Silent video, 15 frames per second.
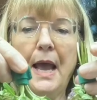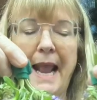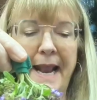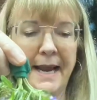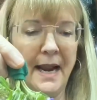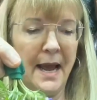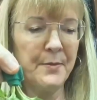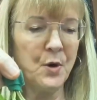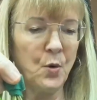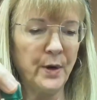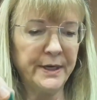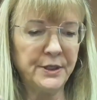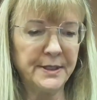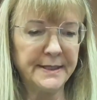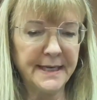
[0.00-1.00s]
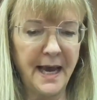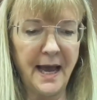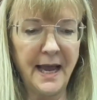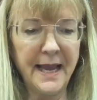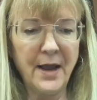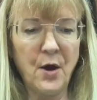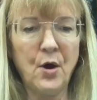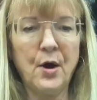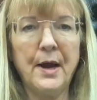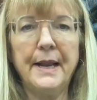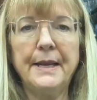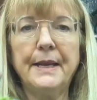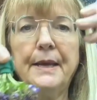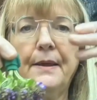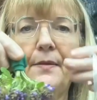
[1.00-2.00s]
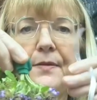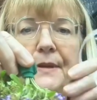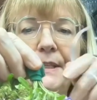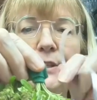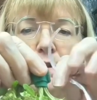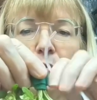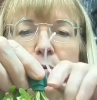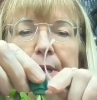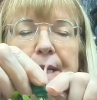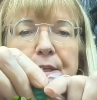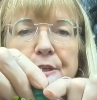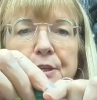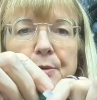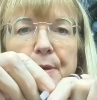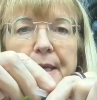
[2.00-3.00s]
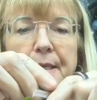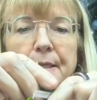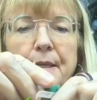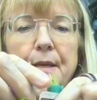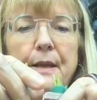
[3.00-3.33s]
And I'm going to tie on this string to it,